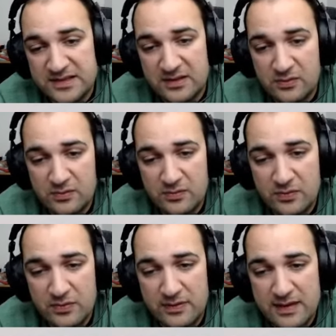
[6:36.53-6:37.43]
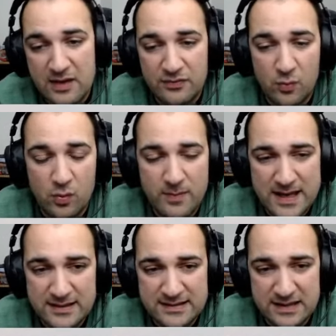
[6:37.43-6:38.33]
So now, the
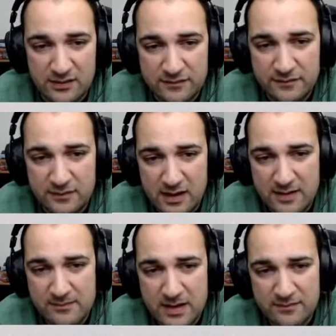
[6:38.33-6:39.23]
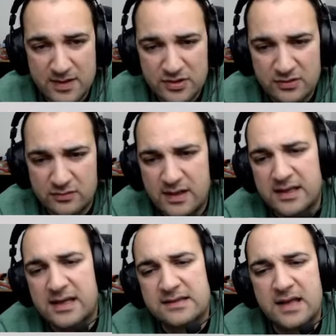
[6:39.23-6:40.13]
warband itself, I may have mentioned
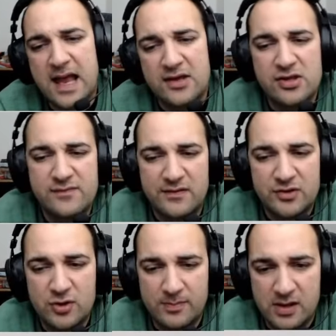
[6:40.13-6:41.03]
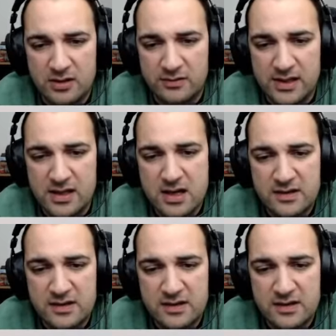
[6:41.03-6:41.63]
already, isn't actually very triple hungry.